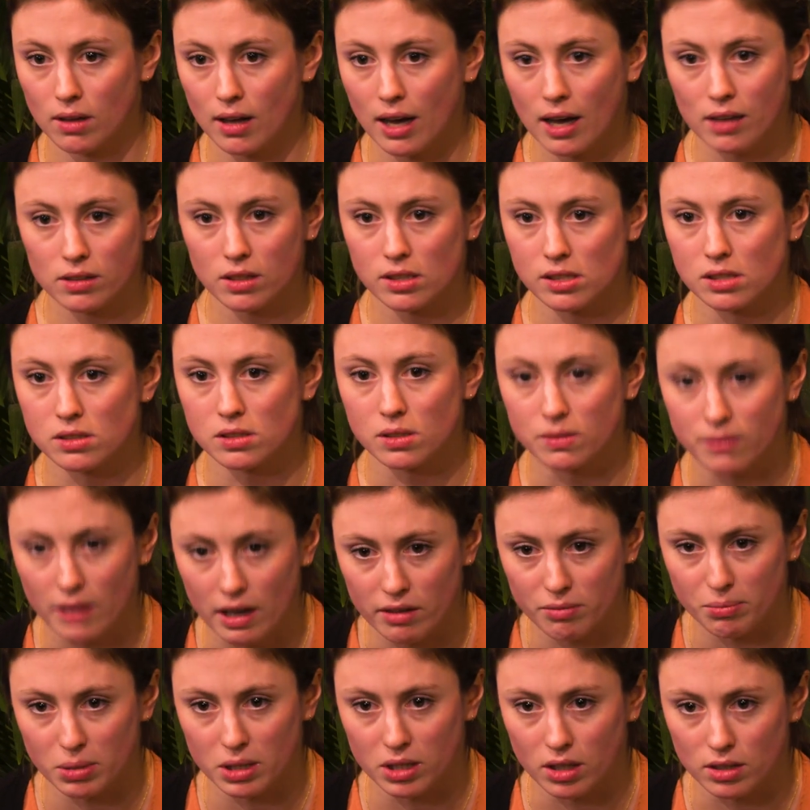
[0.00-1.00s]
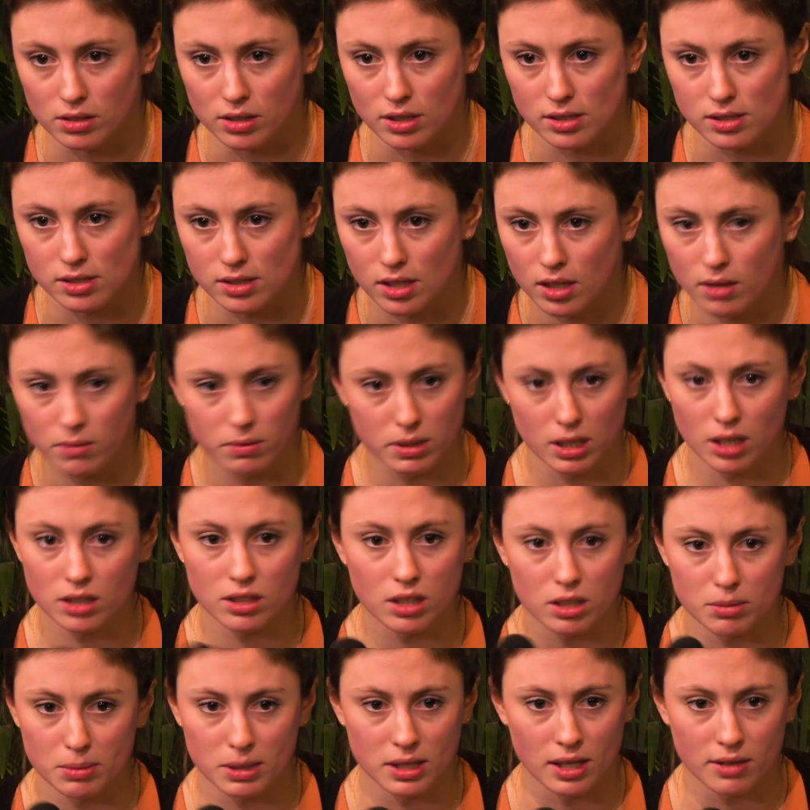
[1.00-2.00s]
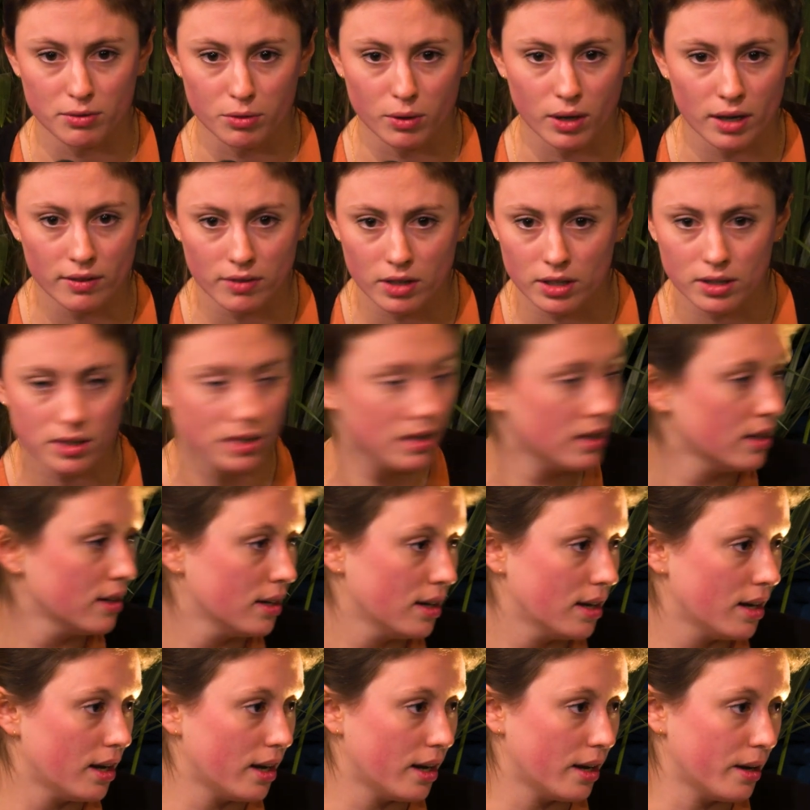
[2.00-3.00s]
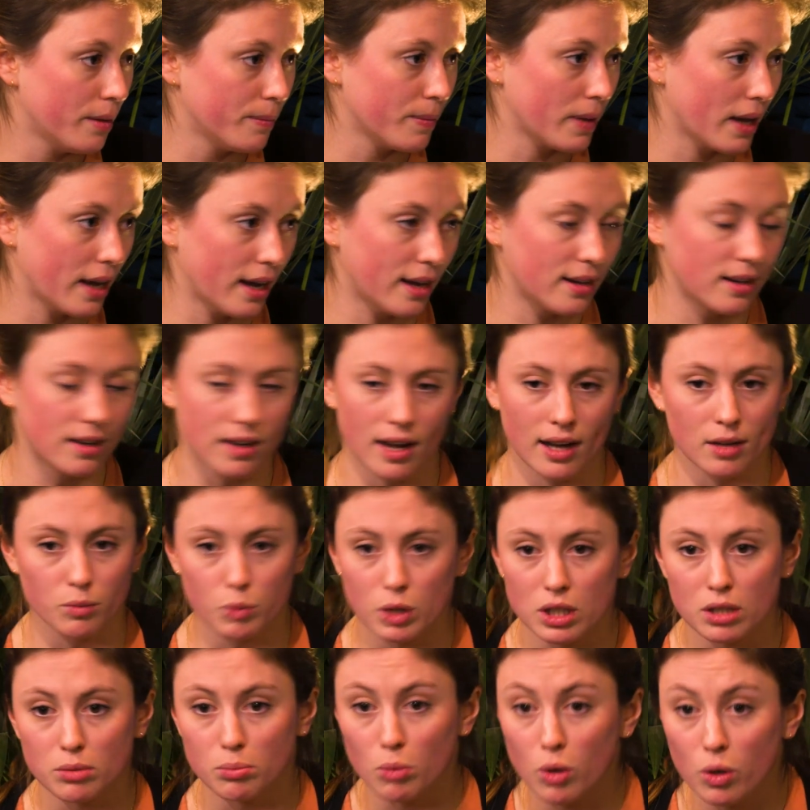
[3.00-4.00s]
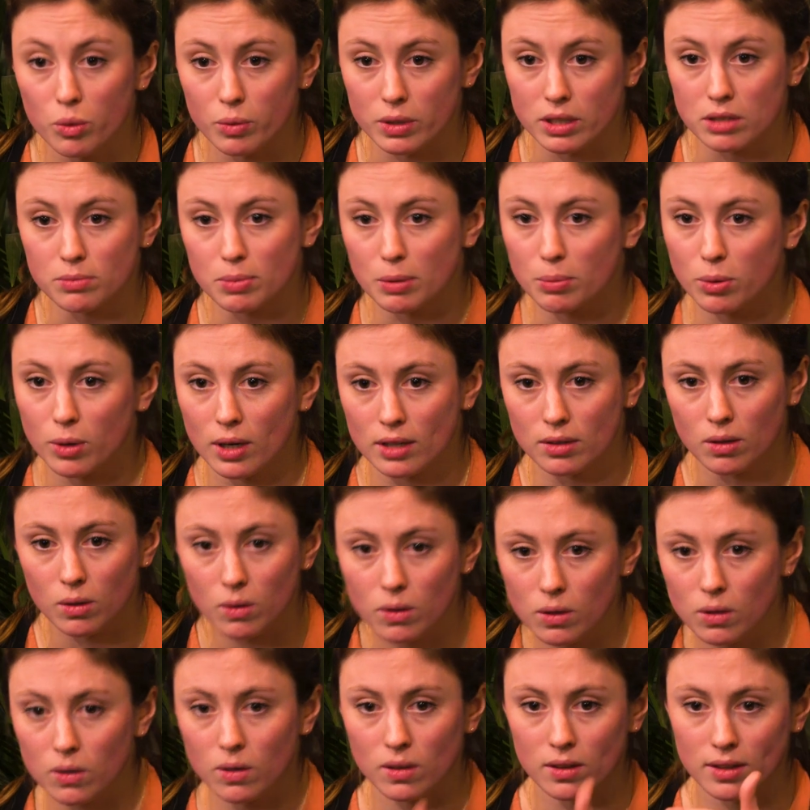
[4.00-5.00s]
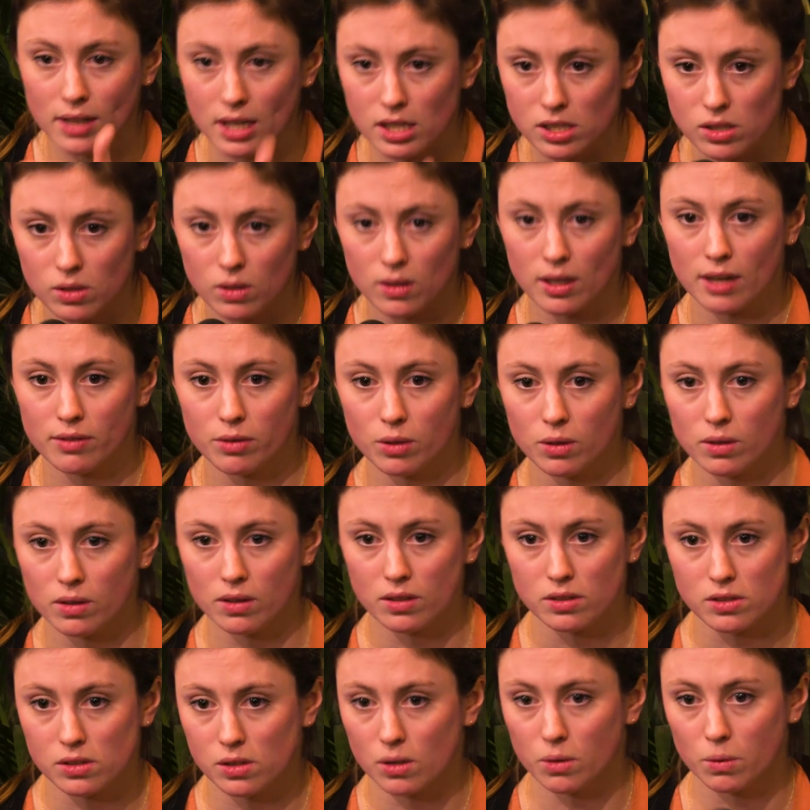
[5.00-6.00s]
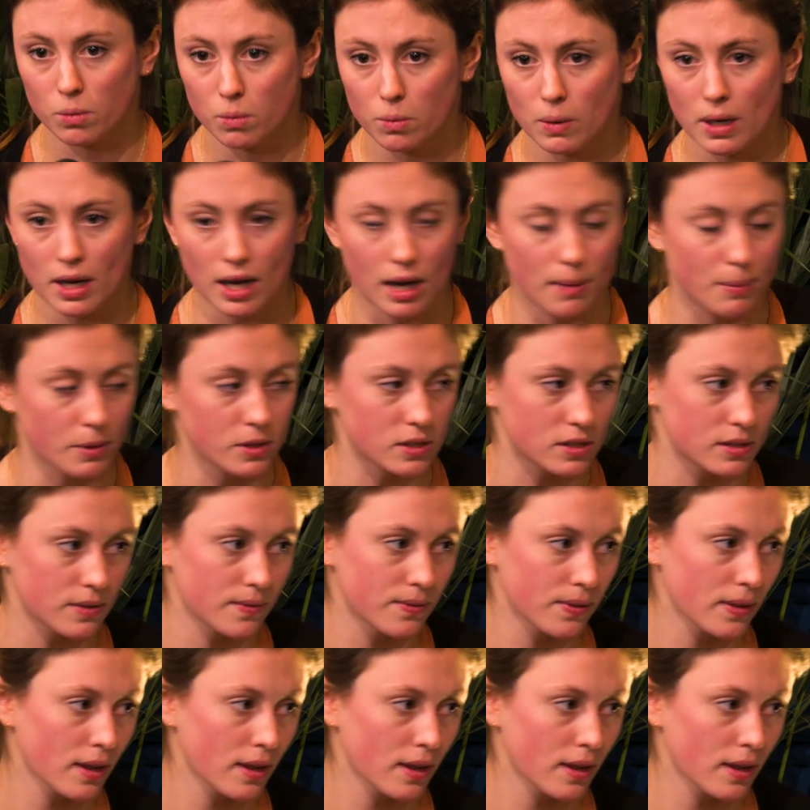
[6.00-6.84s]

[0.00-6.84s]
How does it survive beyond us? We're not going to be there forever, um, and, and we need more. We need people at the local, national level, so what happens?